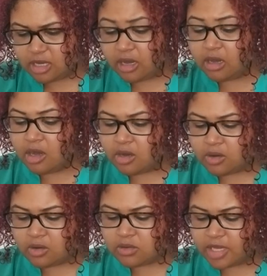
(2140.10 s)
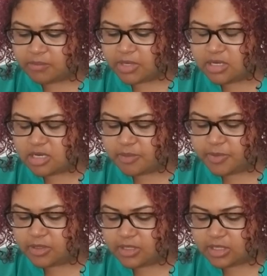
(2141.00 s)
Oh, and
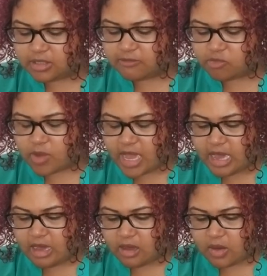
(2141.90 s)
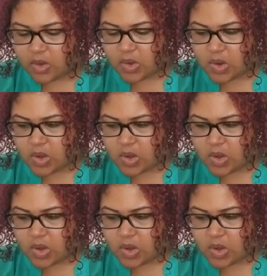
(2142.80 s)
manipulative. Wow.